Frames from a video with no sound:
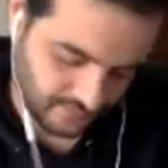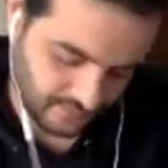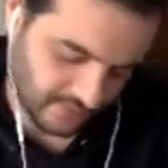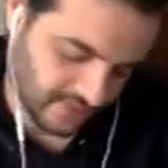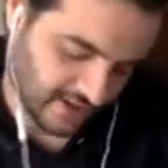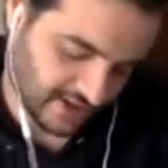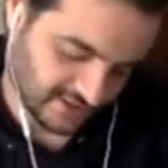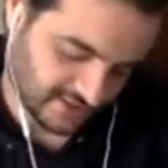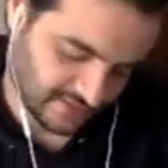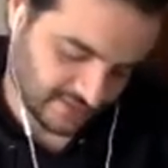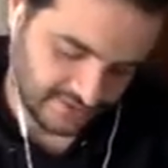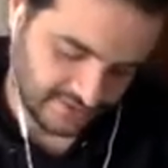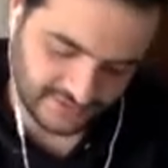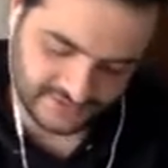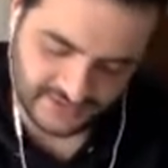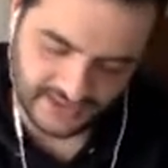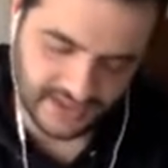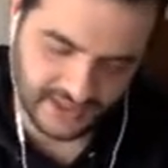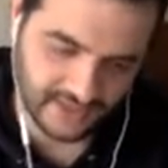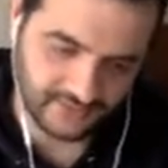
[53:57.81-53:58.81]
You want to ask me about the
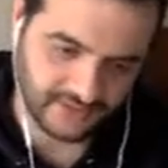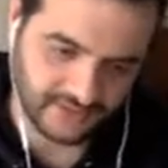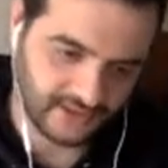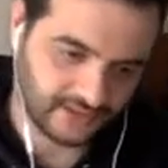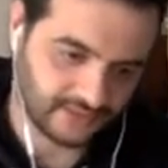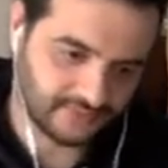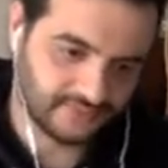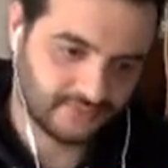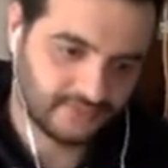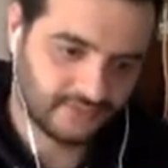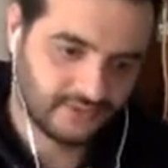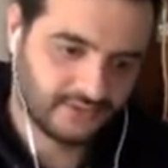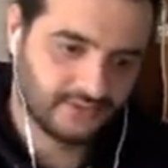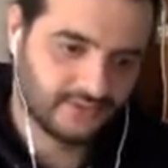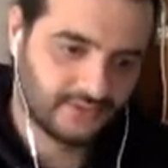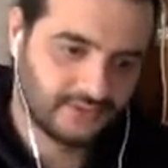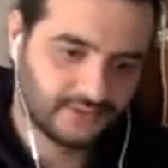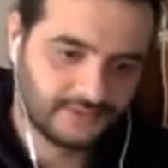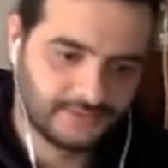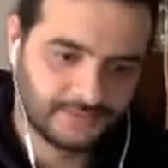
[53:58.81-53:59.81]
time that I
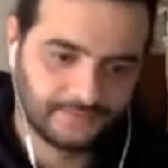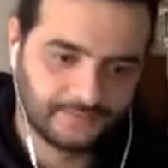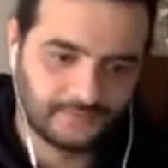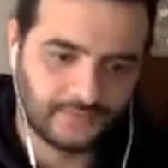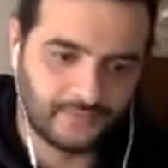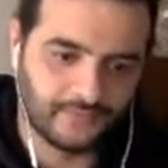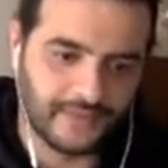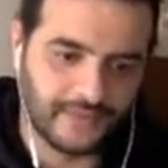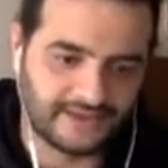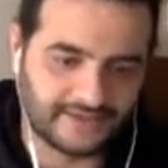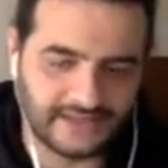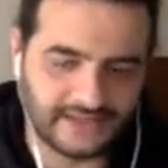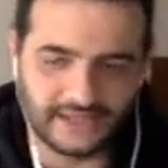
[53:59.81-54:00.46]
met